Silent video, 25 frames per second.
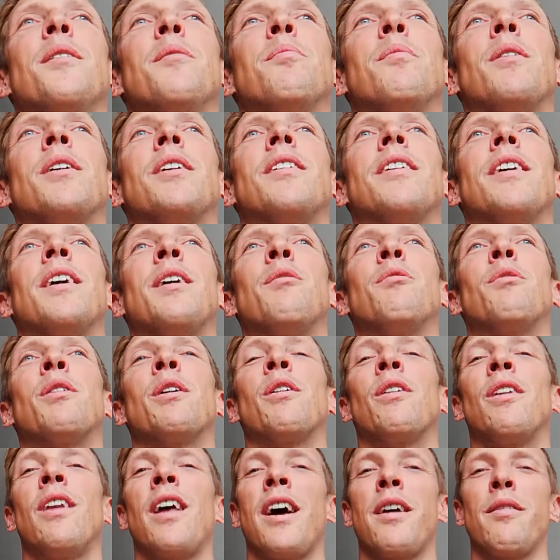But in
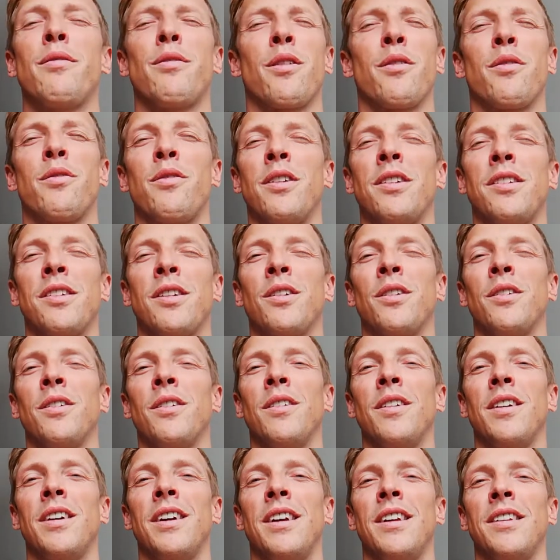real life or
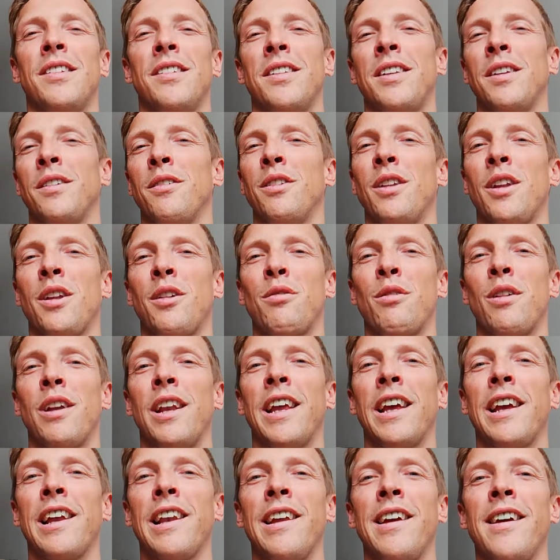physical is still not
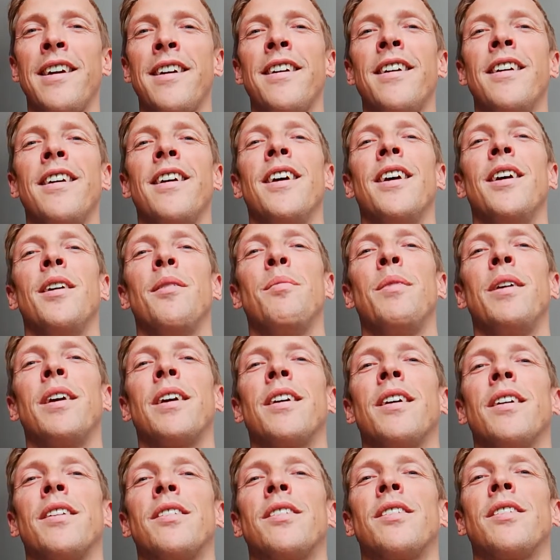really clear,
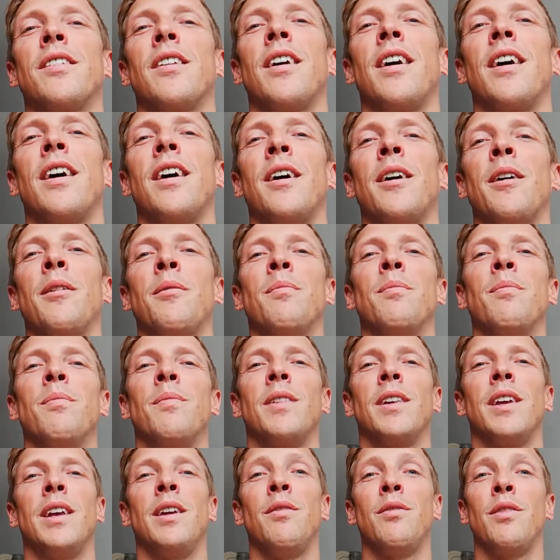because
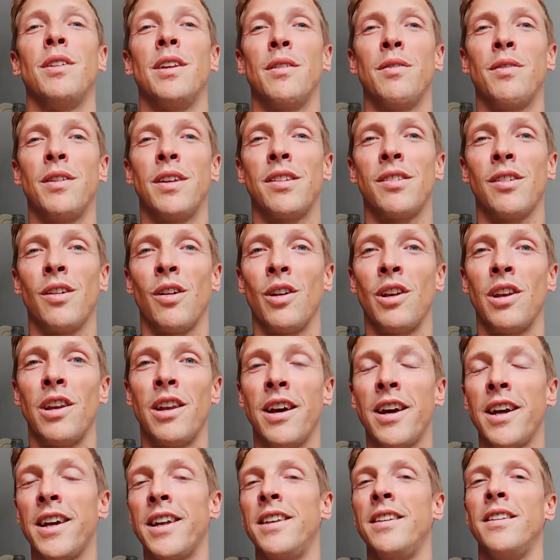even if it's
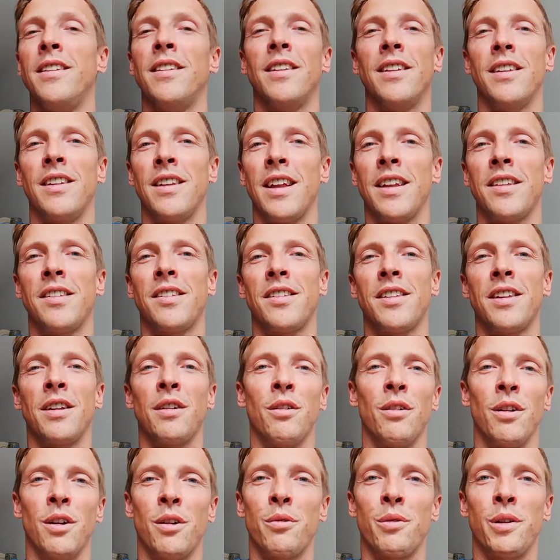online, that's
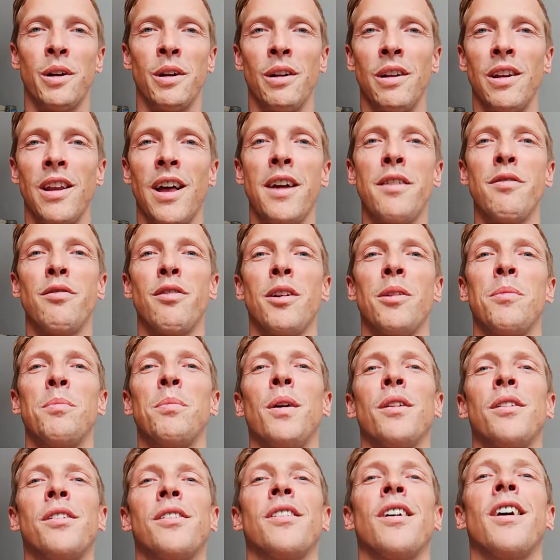still a real life on
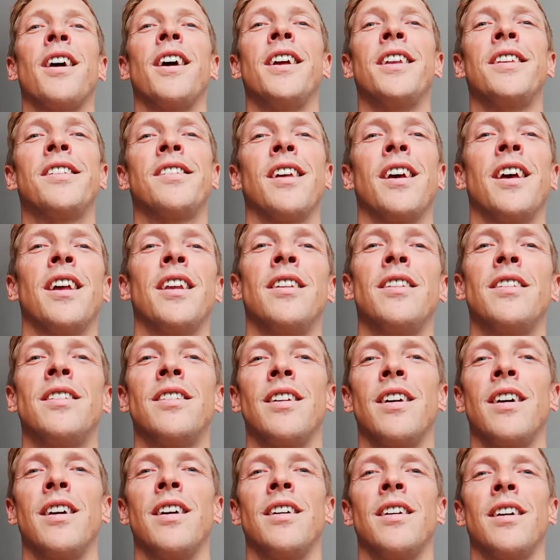both sides, and
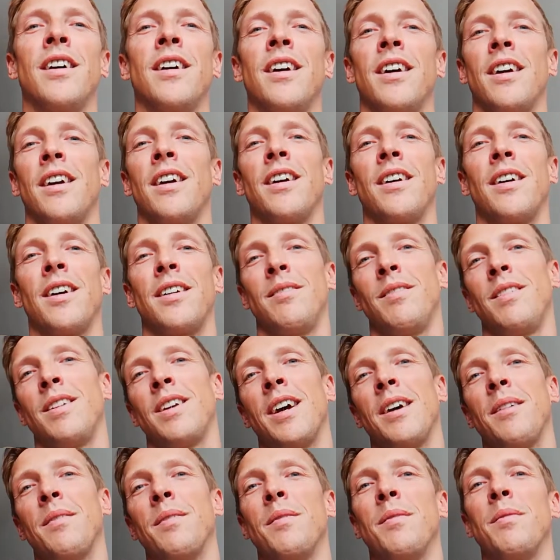uh,
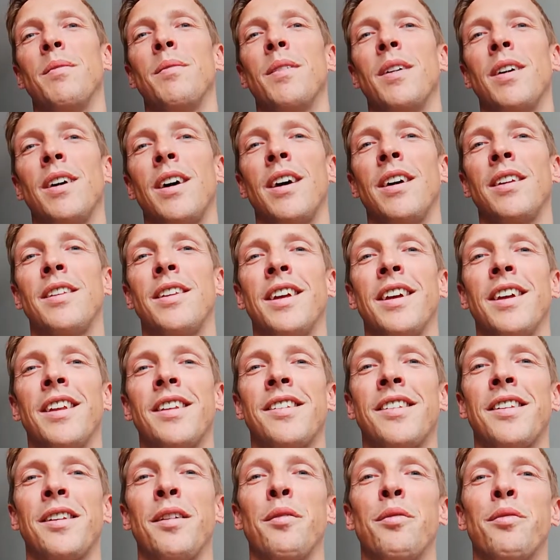yeah, I think
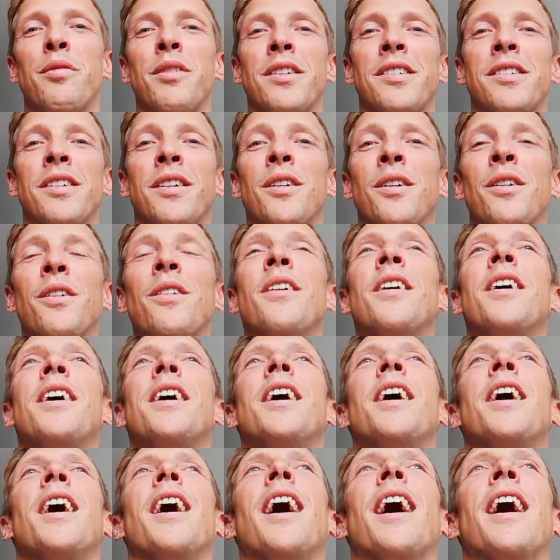it's still physical,
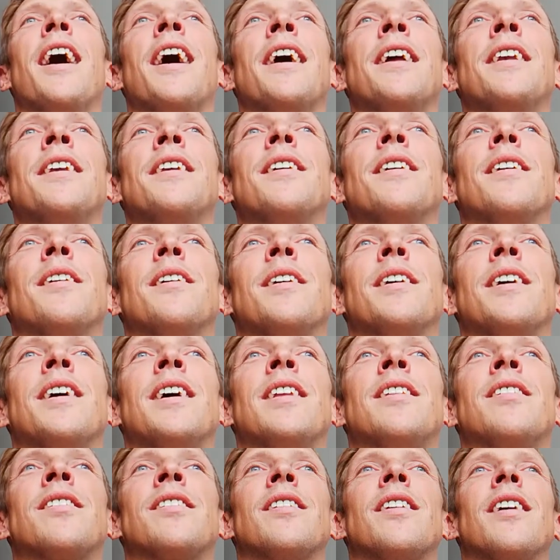and
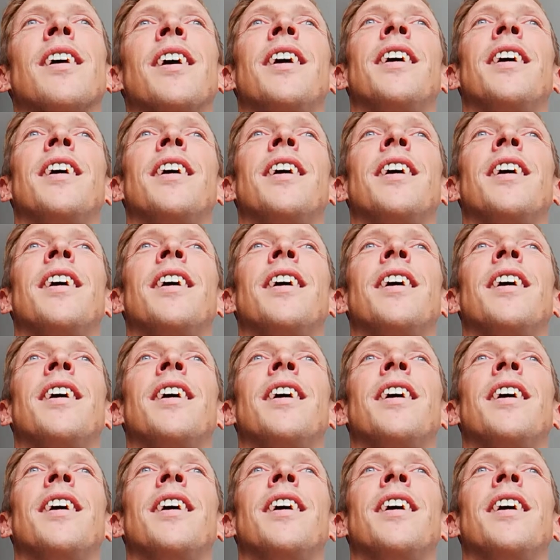it's